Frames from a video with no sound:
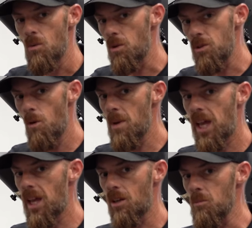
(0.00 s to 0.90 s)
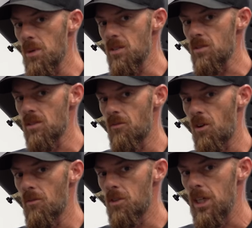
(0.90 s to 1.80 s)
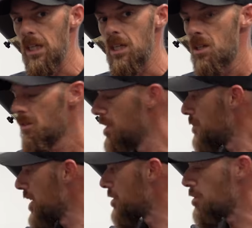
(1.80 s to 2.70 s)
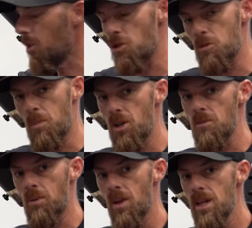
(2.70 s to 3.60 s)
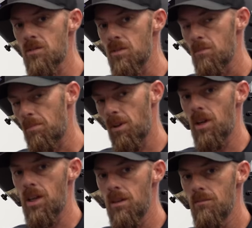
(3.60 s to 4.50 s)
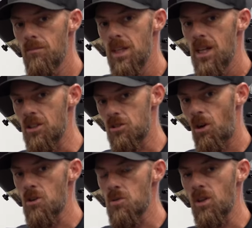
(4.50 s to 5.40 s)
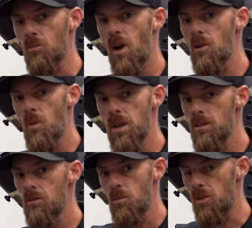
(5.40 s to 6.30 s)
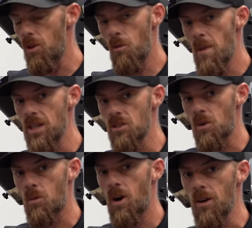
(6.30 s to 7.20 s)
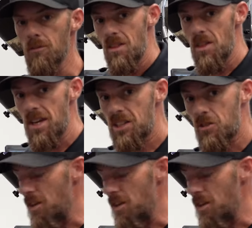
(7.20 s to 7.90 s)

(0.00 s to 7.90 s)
with no mechanical pieces involved. This means that you can just put it in place, plug it in, and start using it right away with no maintenance required. The next